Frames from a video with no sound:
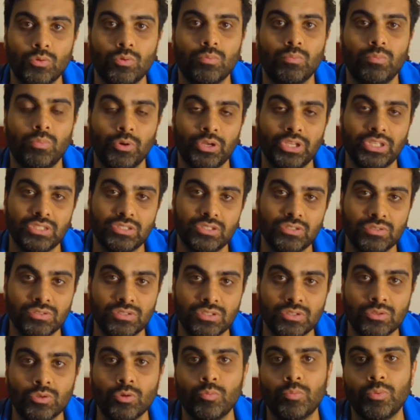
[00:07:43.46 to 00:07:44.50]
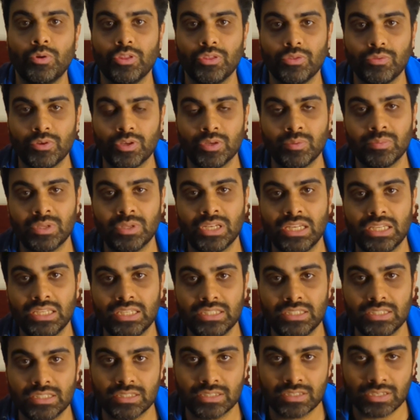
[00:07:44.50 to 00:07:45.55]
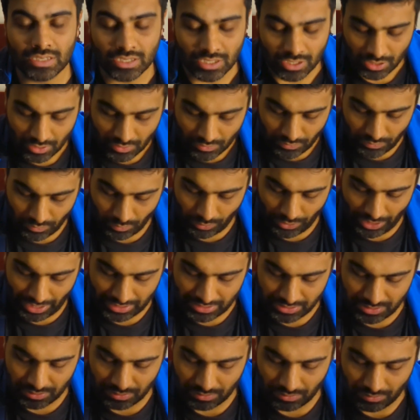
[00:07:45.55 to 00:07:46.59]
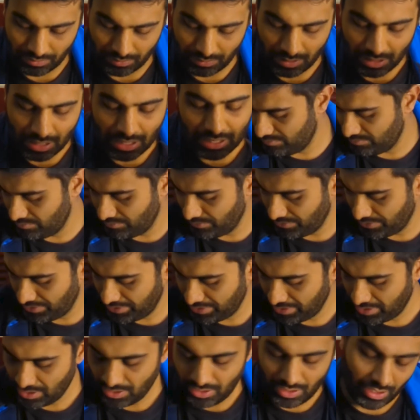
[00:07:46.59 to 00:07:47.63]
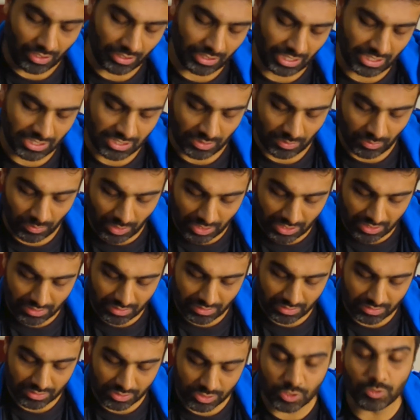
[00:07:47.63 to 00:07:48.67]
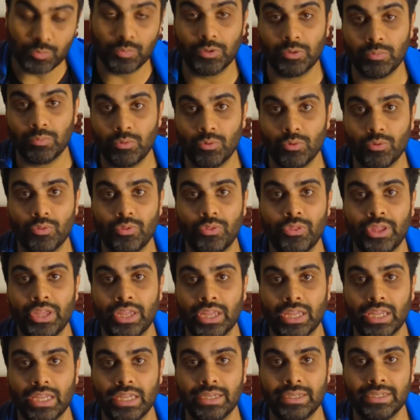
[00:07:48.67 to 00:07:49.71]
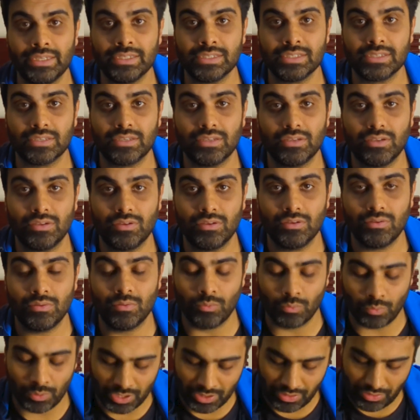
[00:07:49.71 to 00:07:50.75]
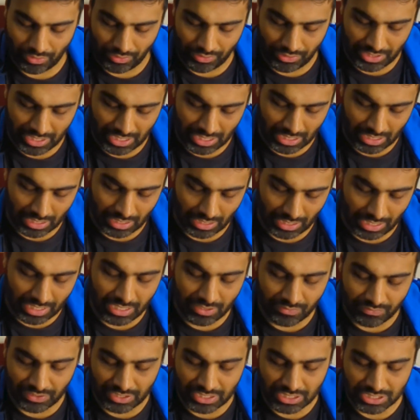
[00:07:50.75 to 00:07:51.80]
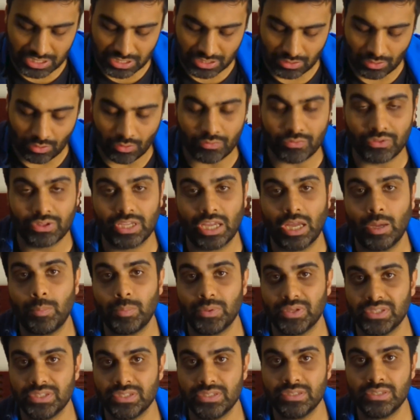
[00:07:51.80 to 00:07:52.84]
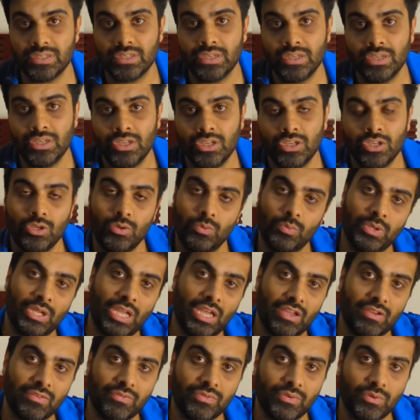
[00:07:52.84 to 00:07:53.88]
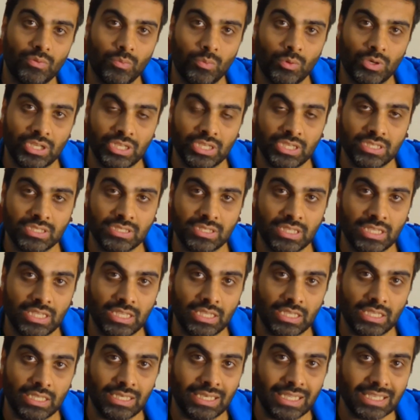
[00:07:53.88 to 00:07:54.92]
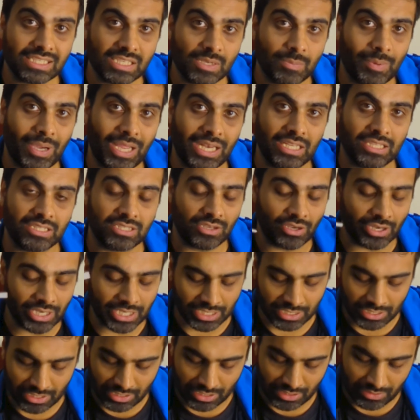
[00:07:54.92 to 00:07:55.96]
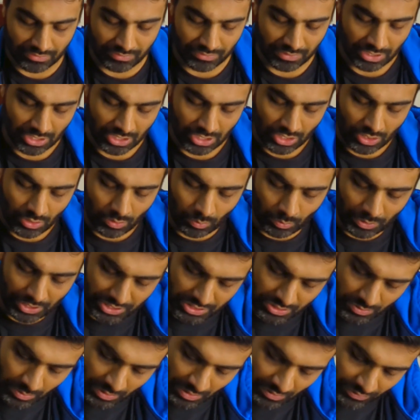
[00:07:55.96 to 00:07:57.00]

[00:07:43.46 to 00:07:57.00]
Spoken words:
0.2 to 0.3 milliliters for that tooth. Okay, so one super important thing is with the innervation of the uppers, we have what is the lesser palatine nerve, which